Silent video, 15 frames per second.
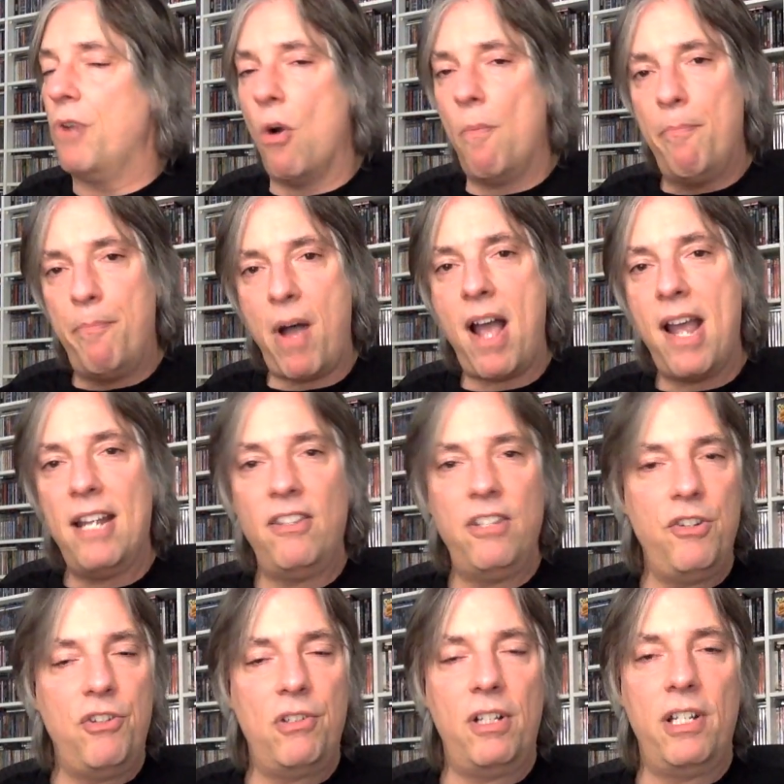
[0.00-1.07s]
Go buy it
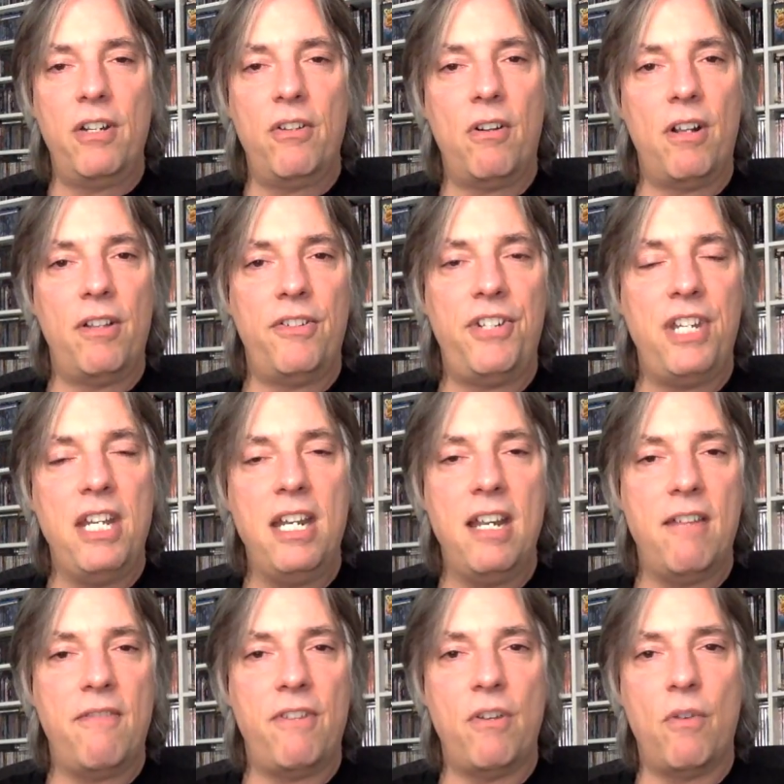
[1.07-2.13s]
digitally or on
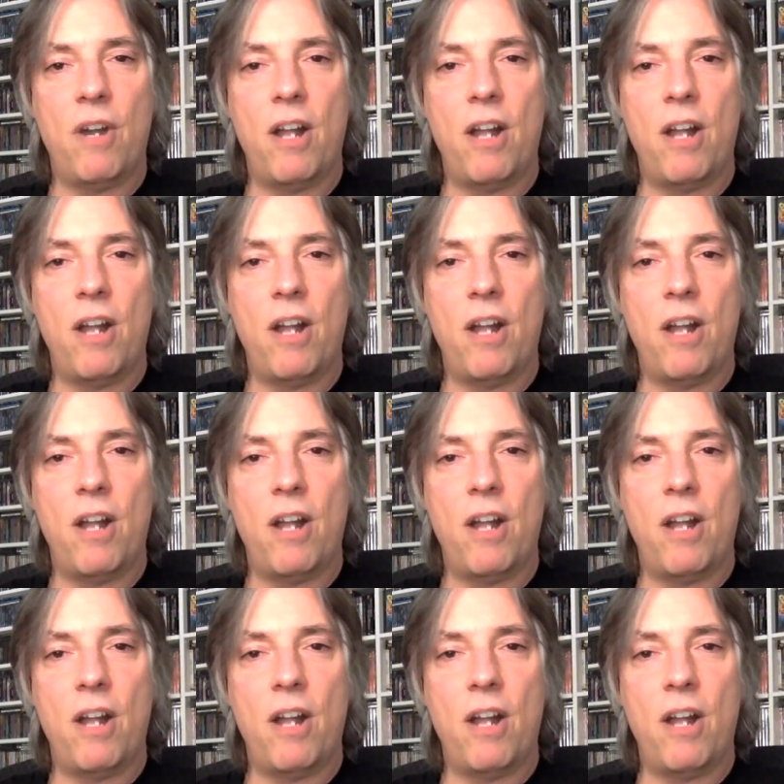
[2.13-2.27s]
CD if you